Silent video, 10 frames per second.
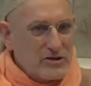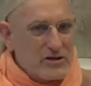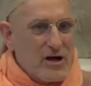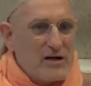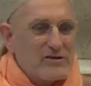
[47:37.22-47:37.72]
But
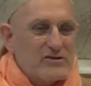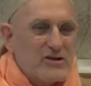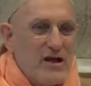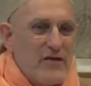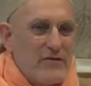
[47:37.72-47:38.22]
someone who's
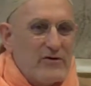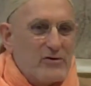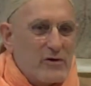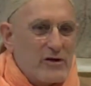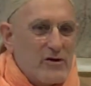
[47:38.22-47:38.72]
Krishna
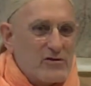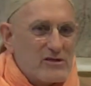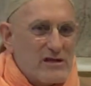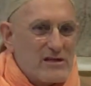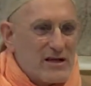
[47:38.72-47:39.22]
conscious,
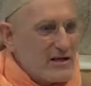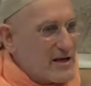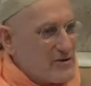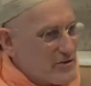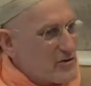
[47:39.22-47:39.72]
they're doing
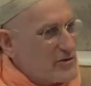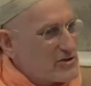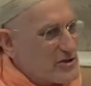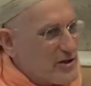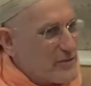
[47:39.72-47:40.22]
those things
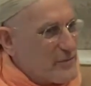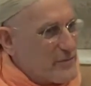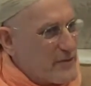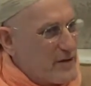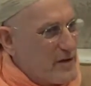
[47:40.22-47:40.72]
connected to
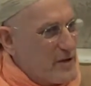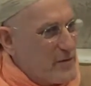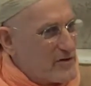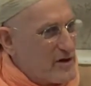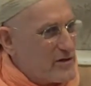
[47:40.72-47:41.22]
Krishna.
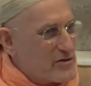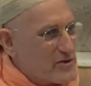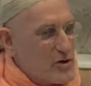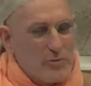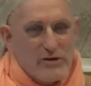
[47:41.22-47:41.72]

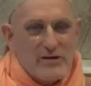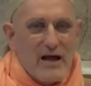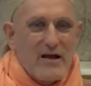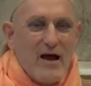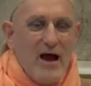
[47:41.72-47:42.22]
But
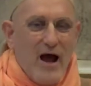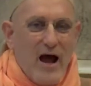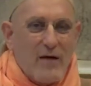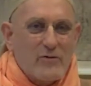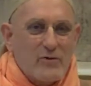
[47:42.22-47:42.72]
they'll
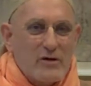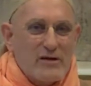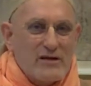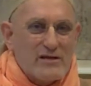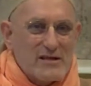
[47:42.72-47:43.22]
interpret that
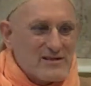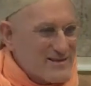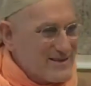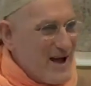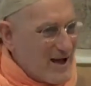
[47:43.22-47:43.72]
I'm
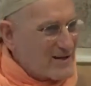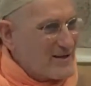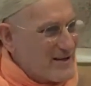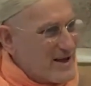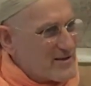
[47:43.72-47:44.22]
doing these
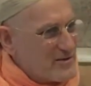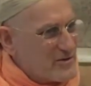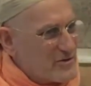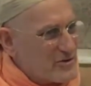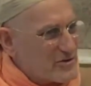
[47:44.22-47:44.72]
things
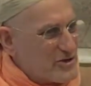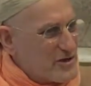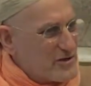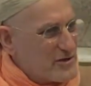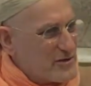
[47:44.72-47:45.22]
not
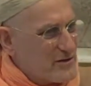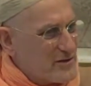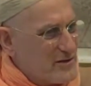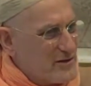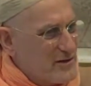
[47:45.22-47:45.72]
connected to
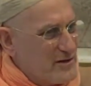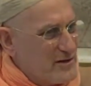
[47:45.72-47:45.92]
Krishna.